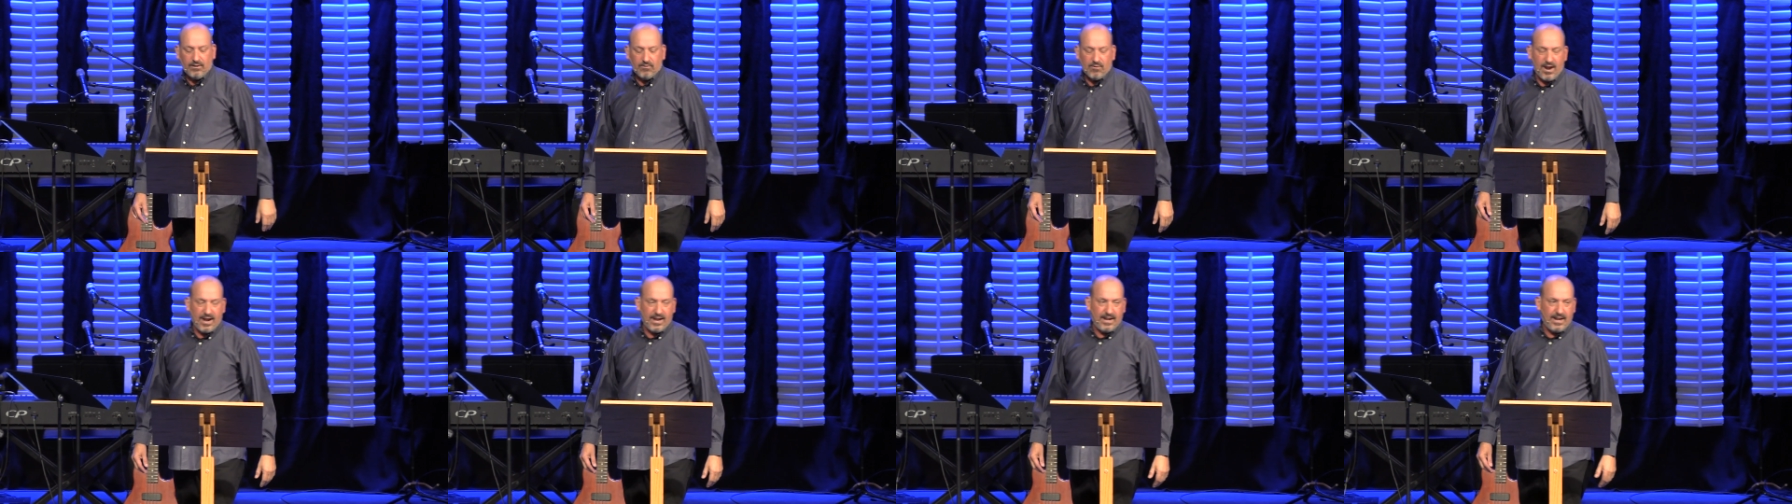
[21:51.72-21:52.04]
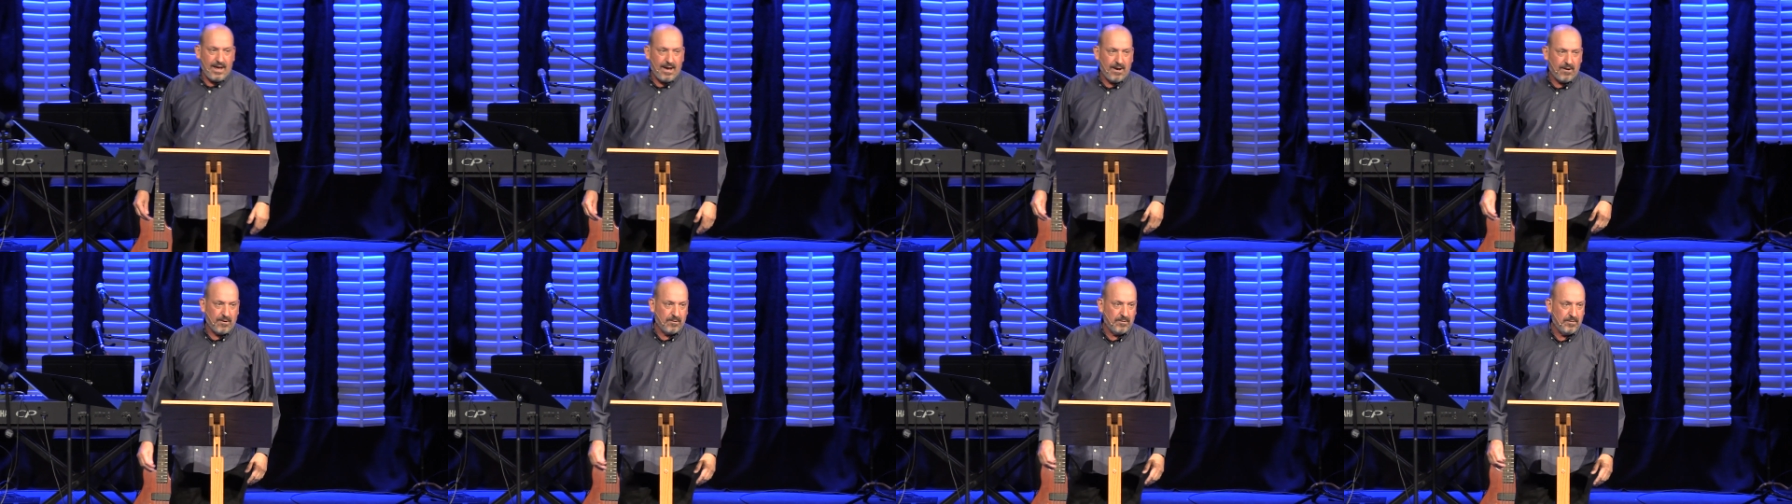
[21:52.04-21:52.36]
right
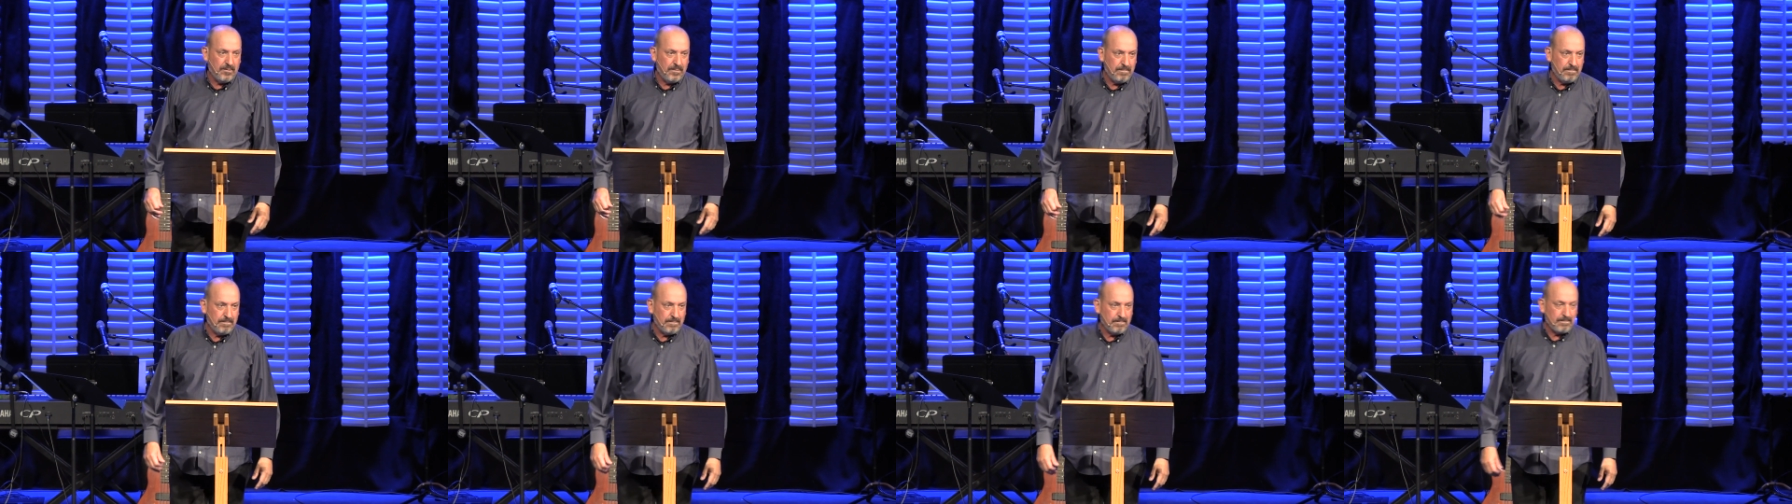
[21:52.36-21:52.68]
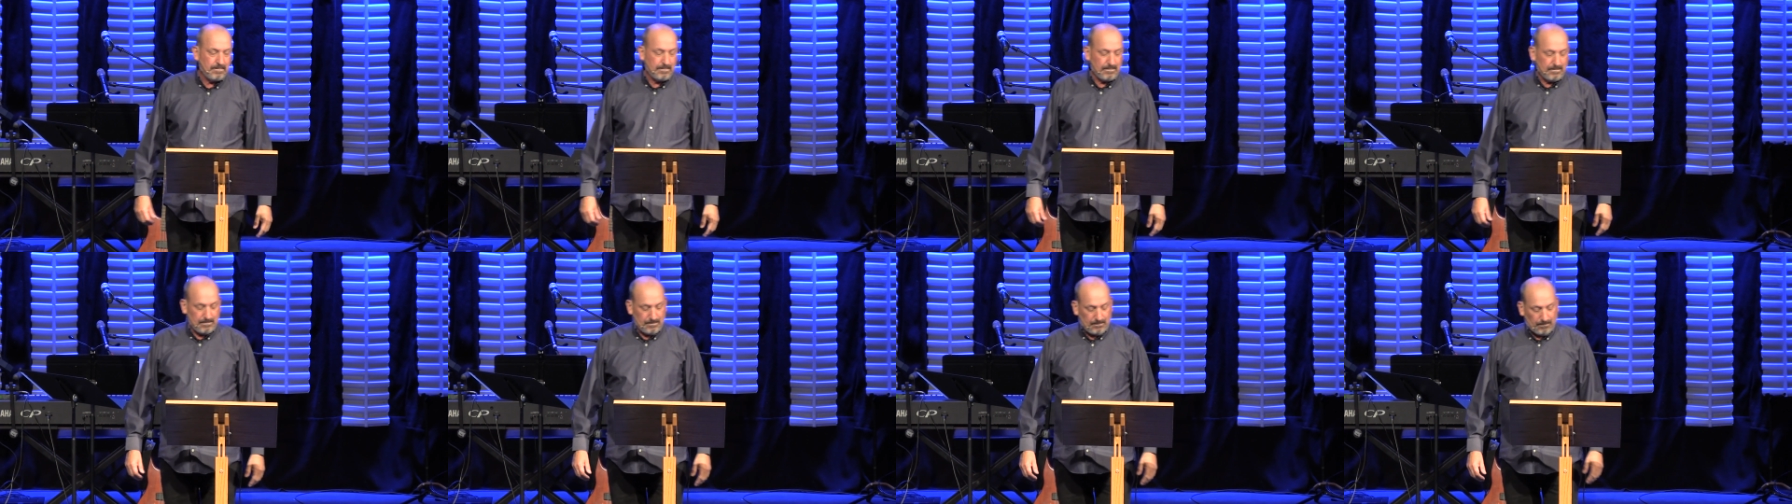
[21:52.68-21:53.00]
now.
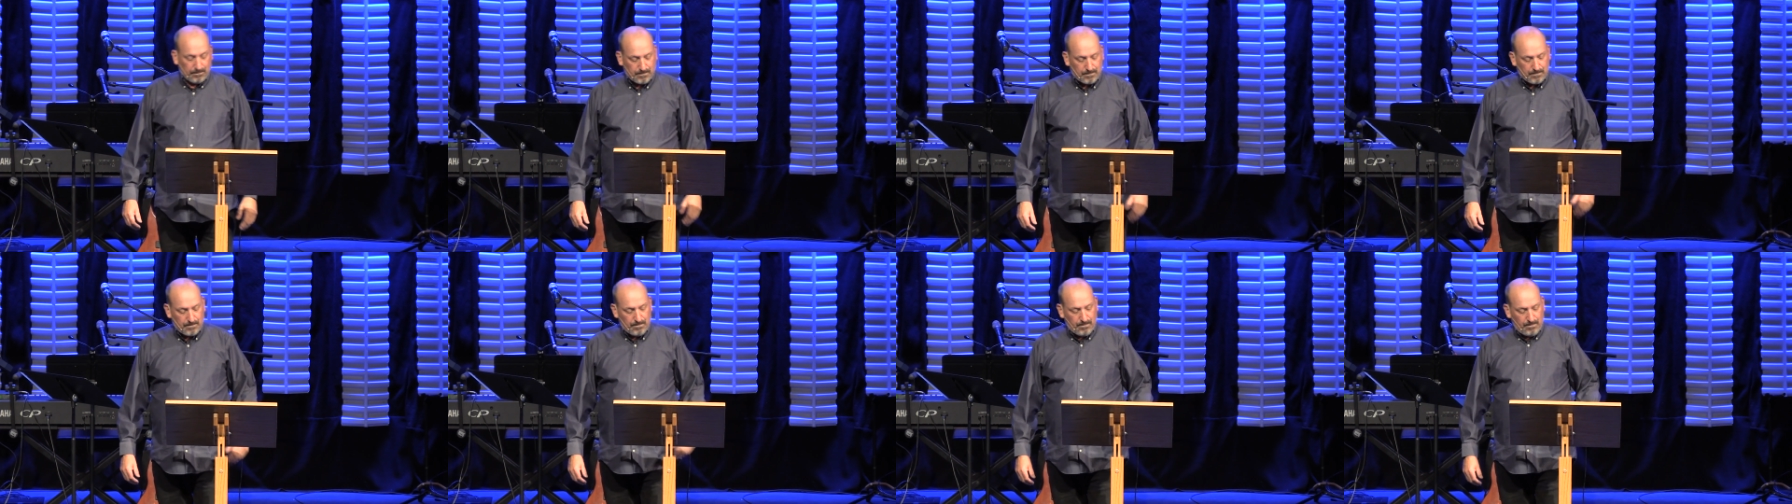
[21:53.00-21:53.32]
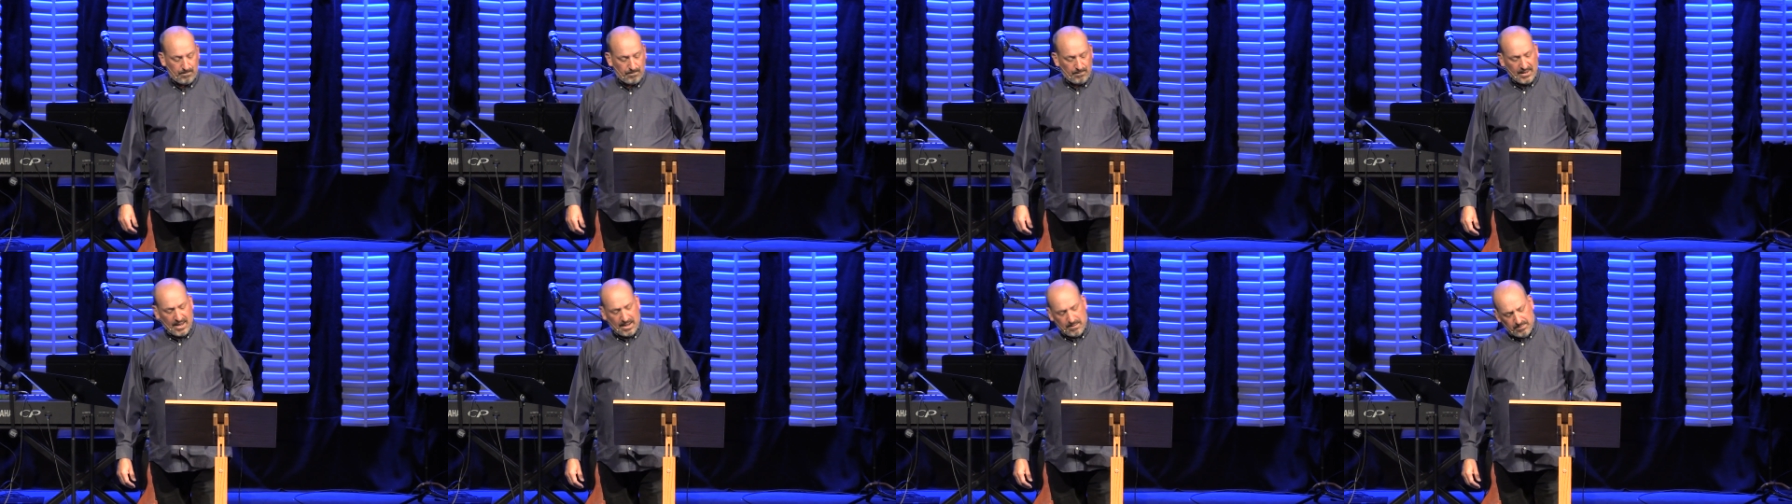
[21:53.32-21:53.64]

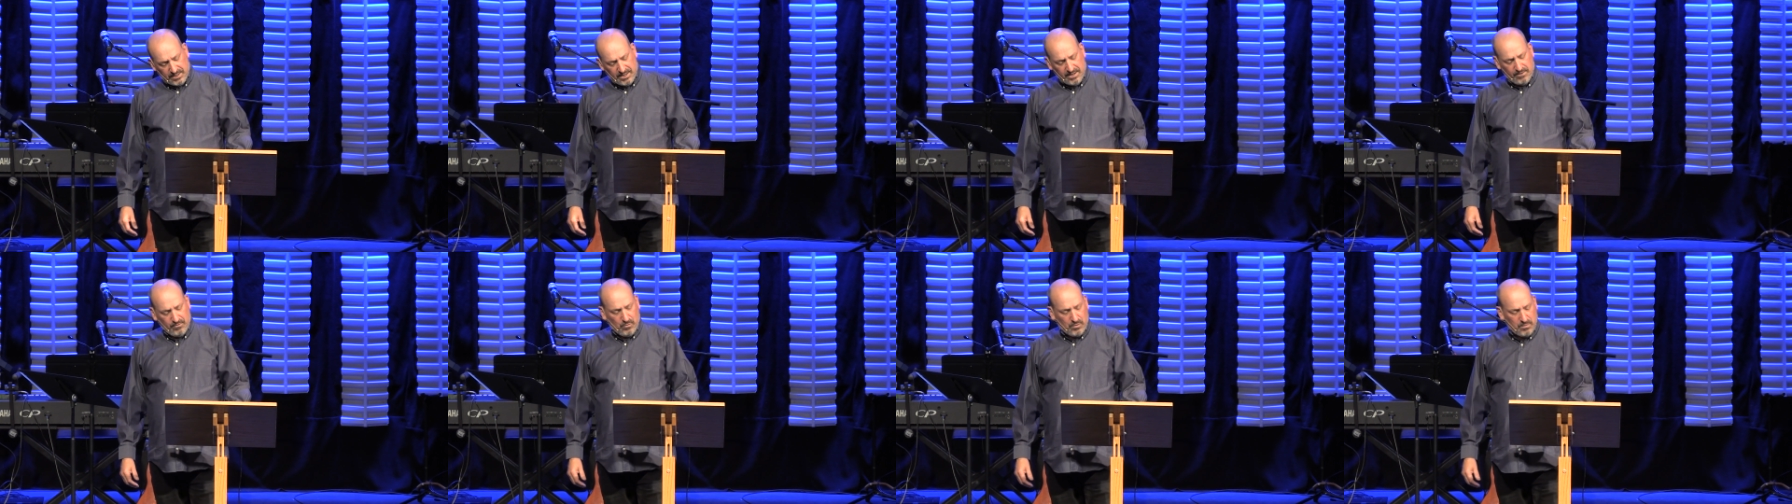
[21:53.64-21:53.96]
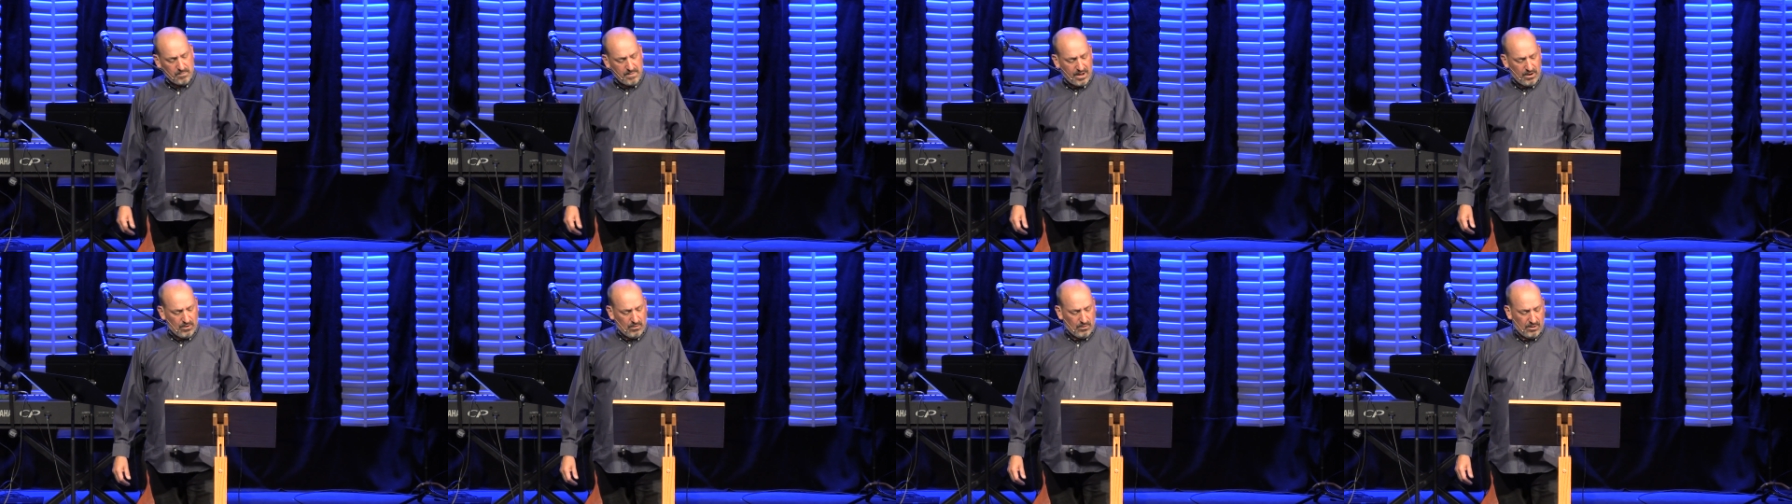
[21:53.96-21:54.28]
I believe it
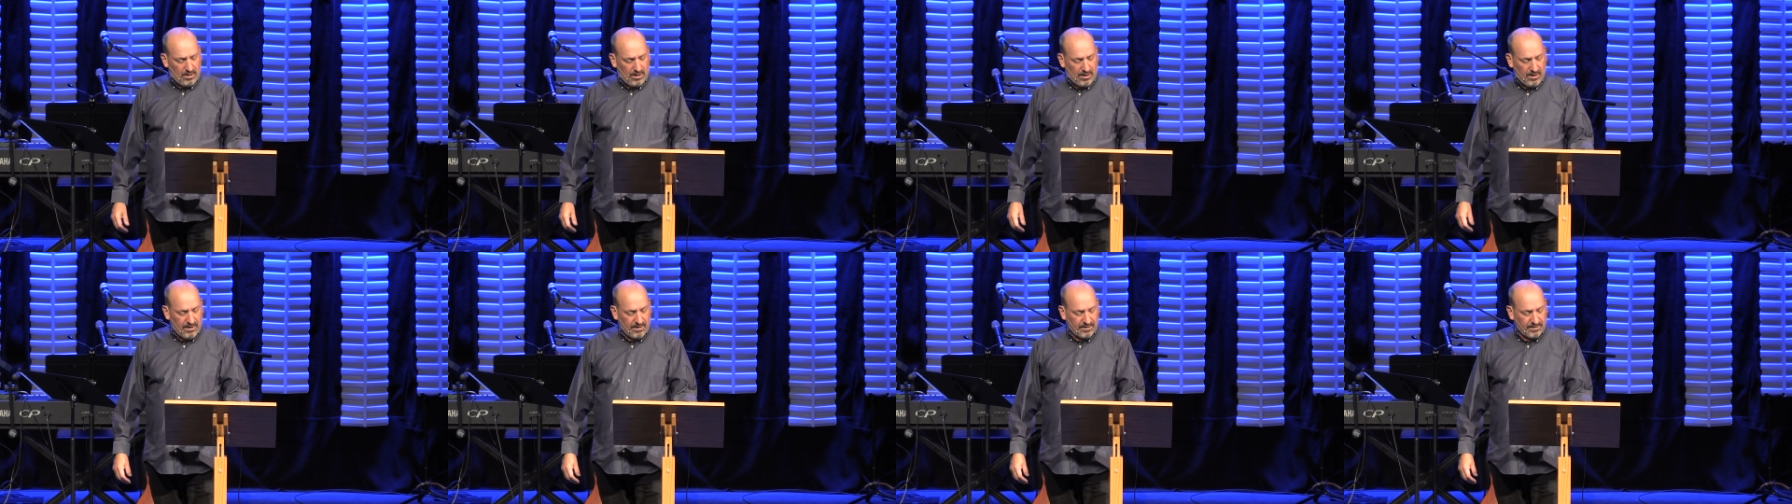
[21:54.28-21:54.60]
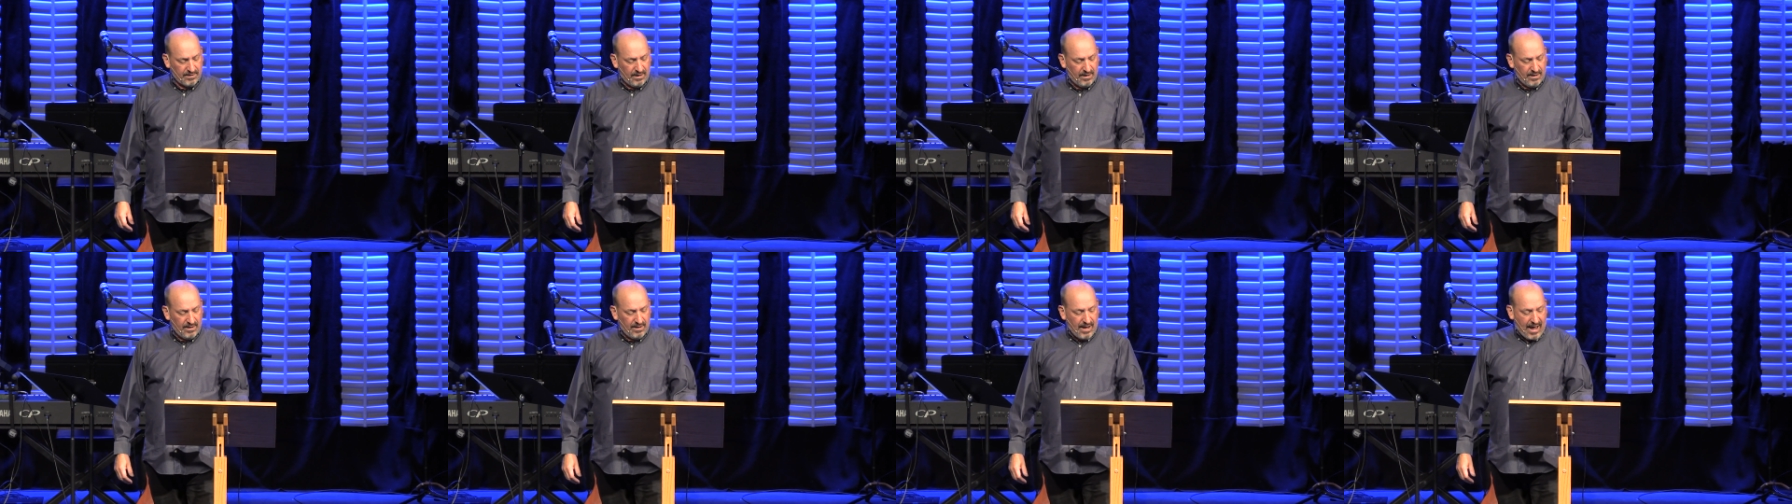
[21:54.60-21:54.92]
with my whole
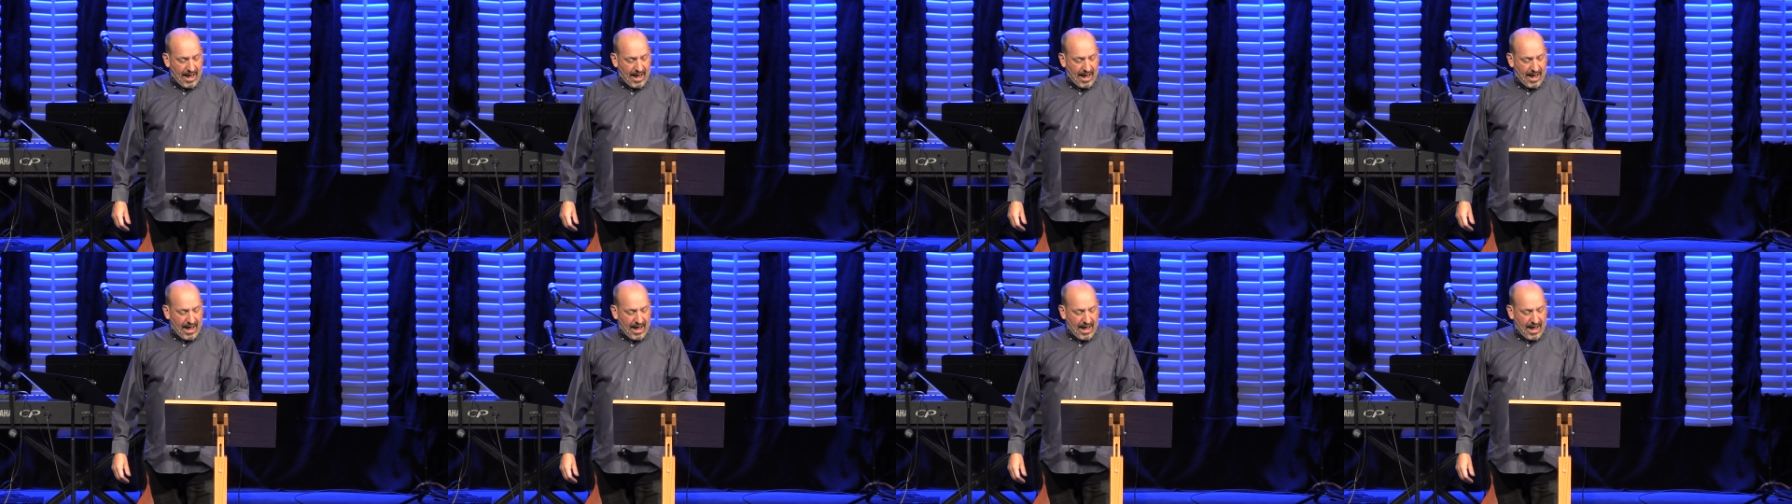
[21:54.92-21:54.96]
heart.